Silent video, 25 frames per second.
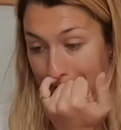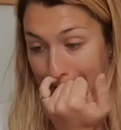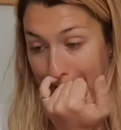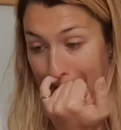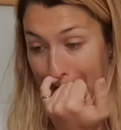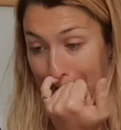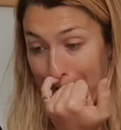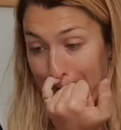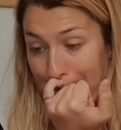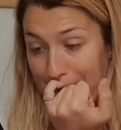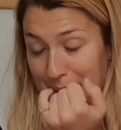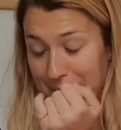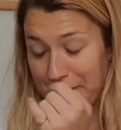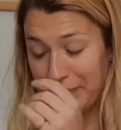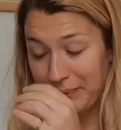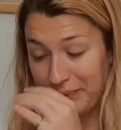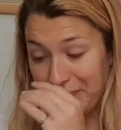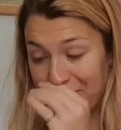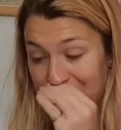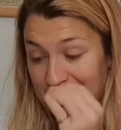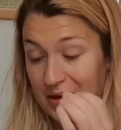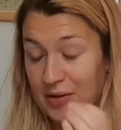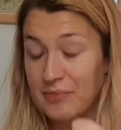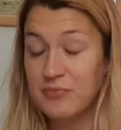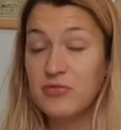
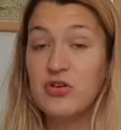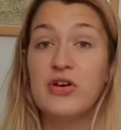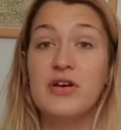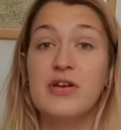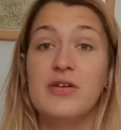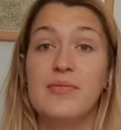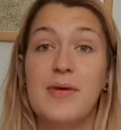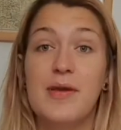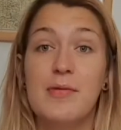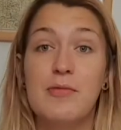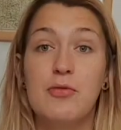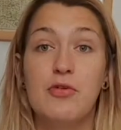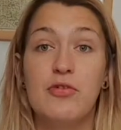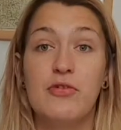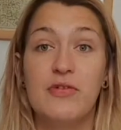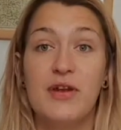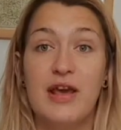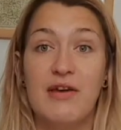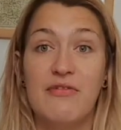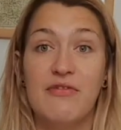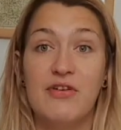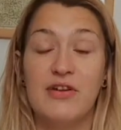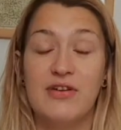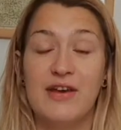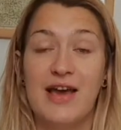I'm trying to make more of an
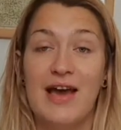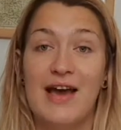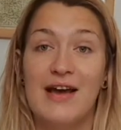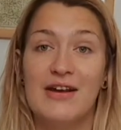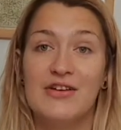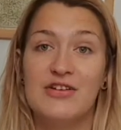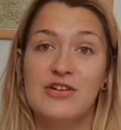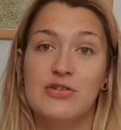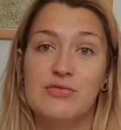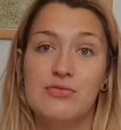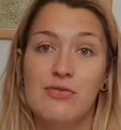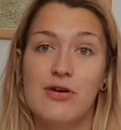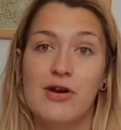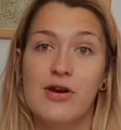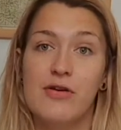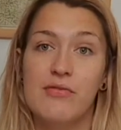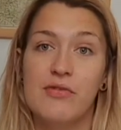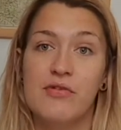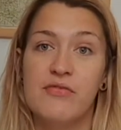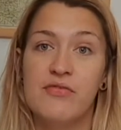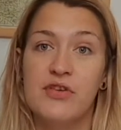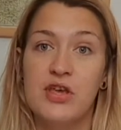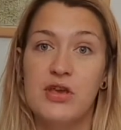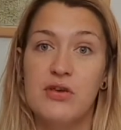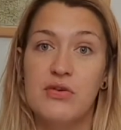effort to actually write
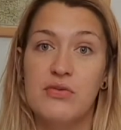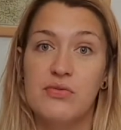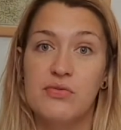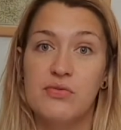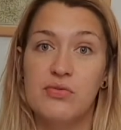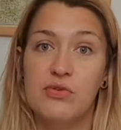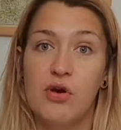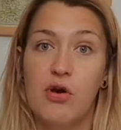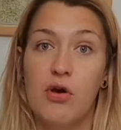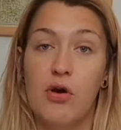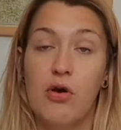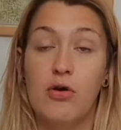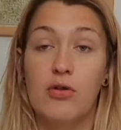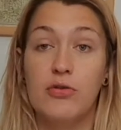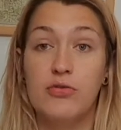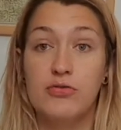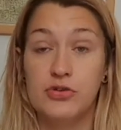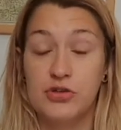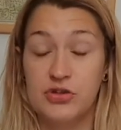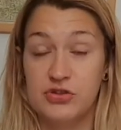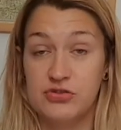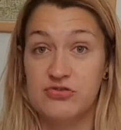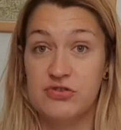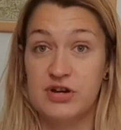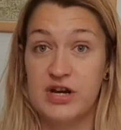reviews on
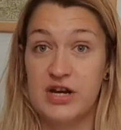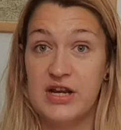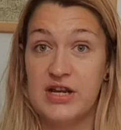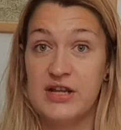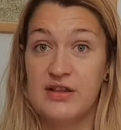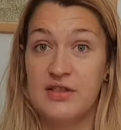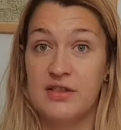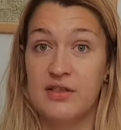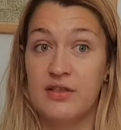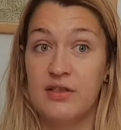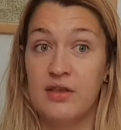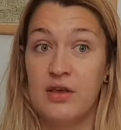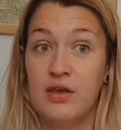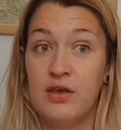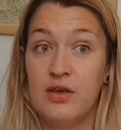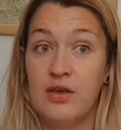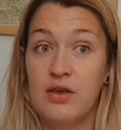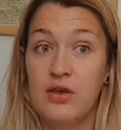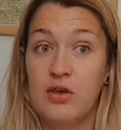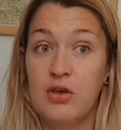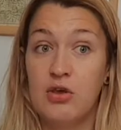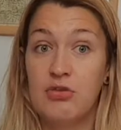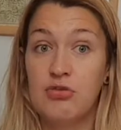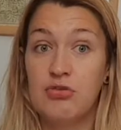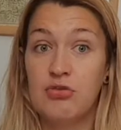Goodreads,
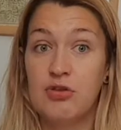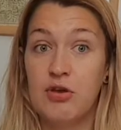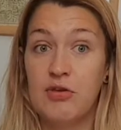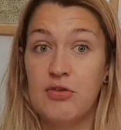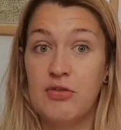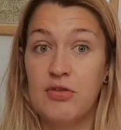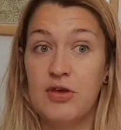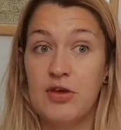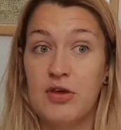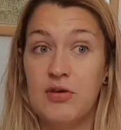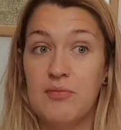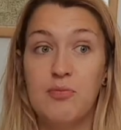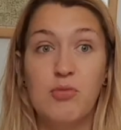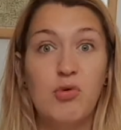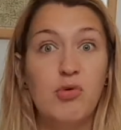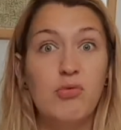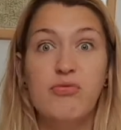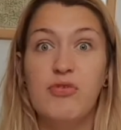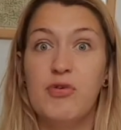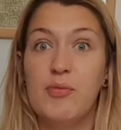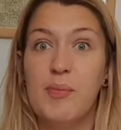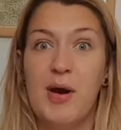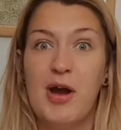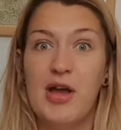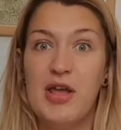so that, more
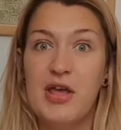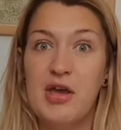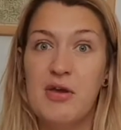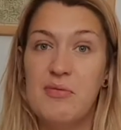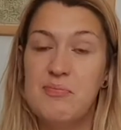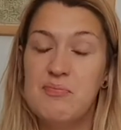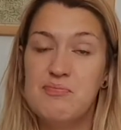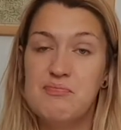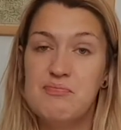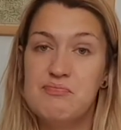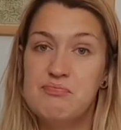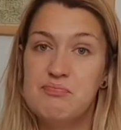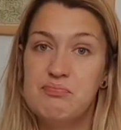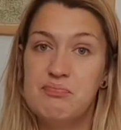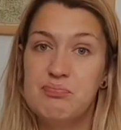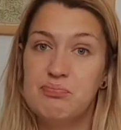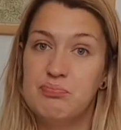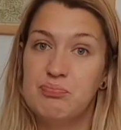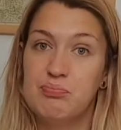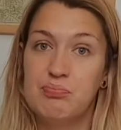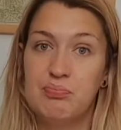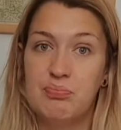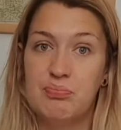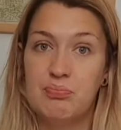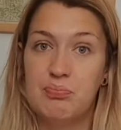for my own
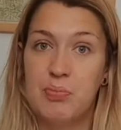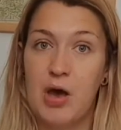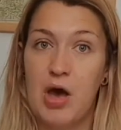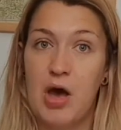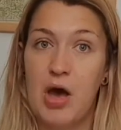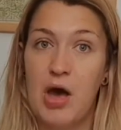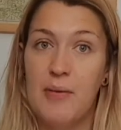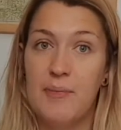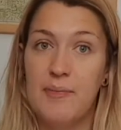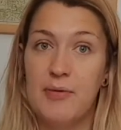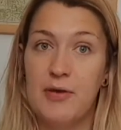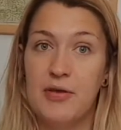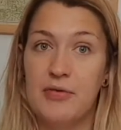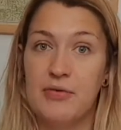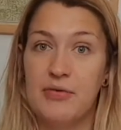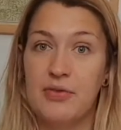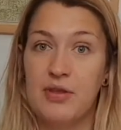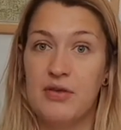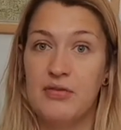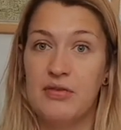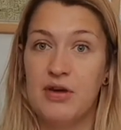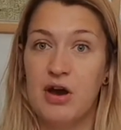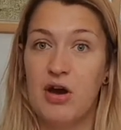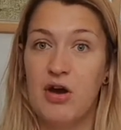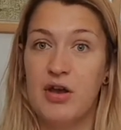purpose, so
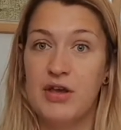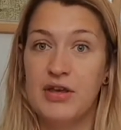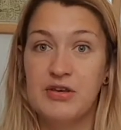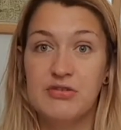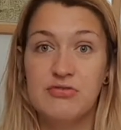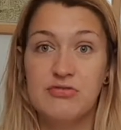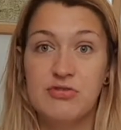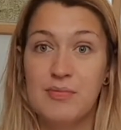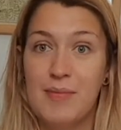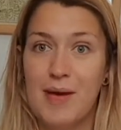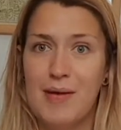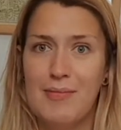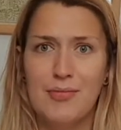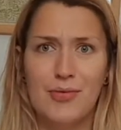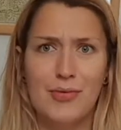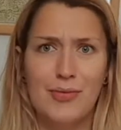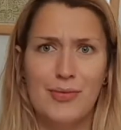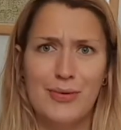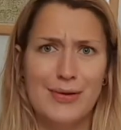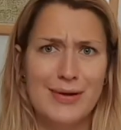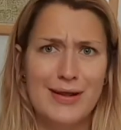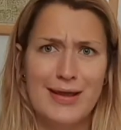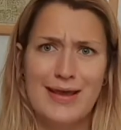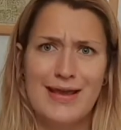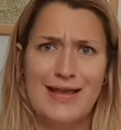that I can remember
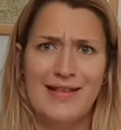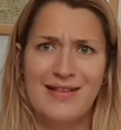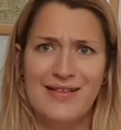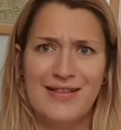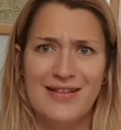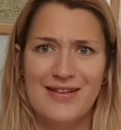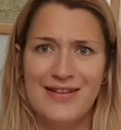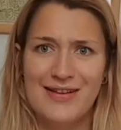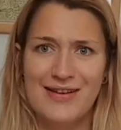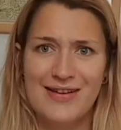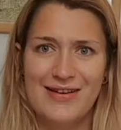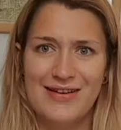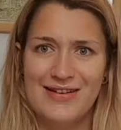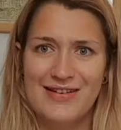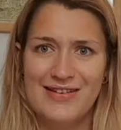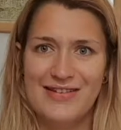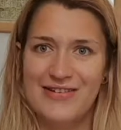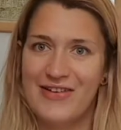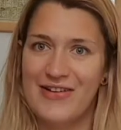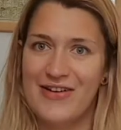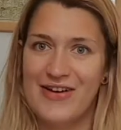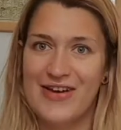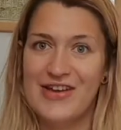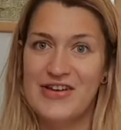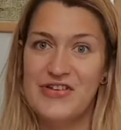what it is that
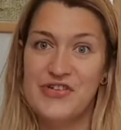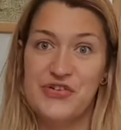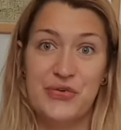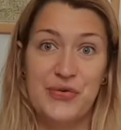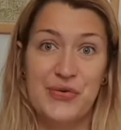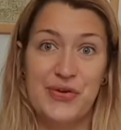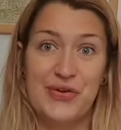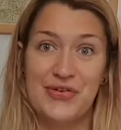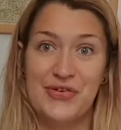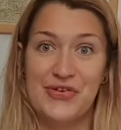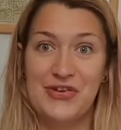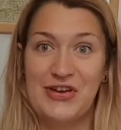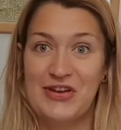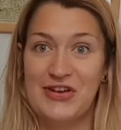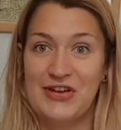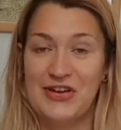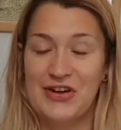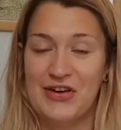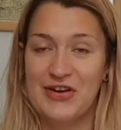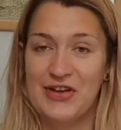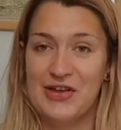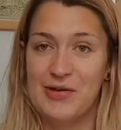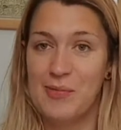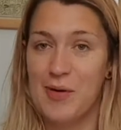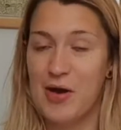I enjoyed or didn't
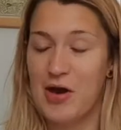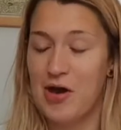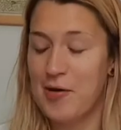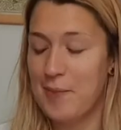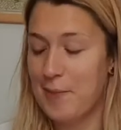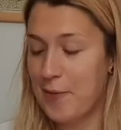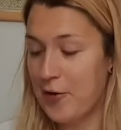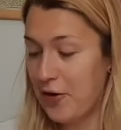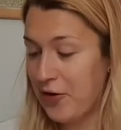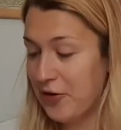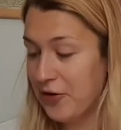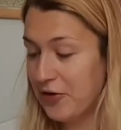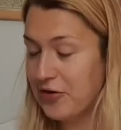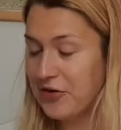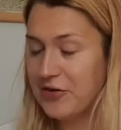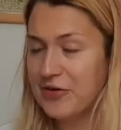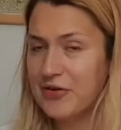like about a book.